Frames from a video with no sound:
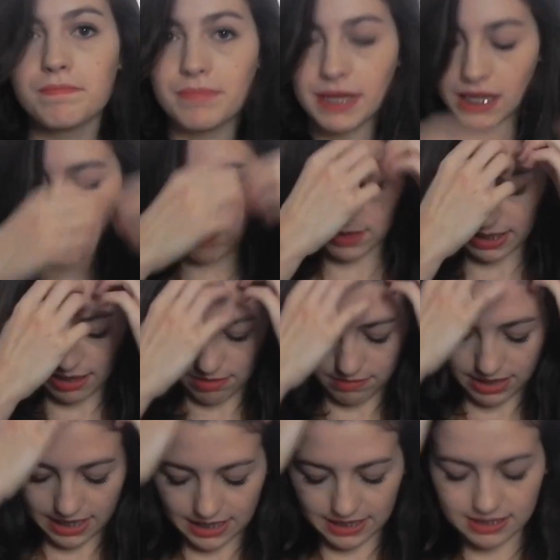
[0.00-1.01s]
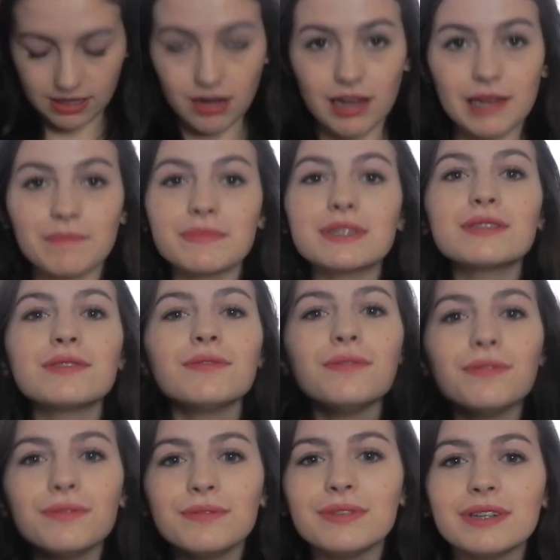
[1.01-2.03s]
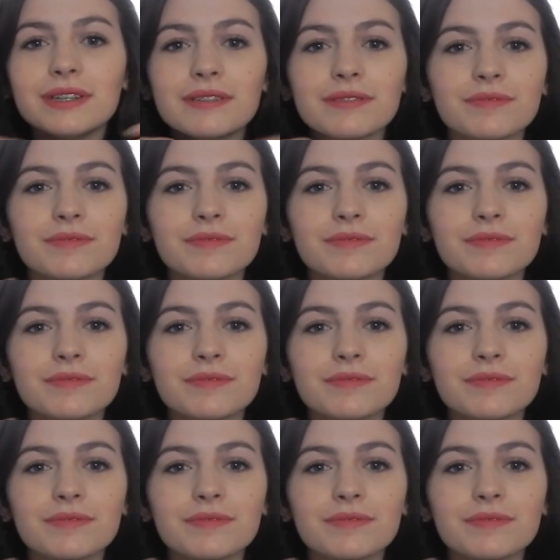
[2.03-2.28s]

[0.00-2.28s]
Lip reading: be going out anytime soon.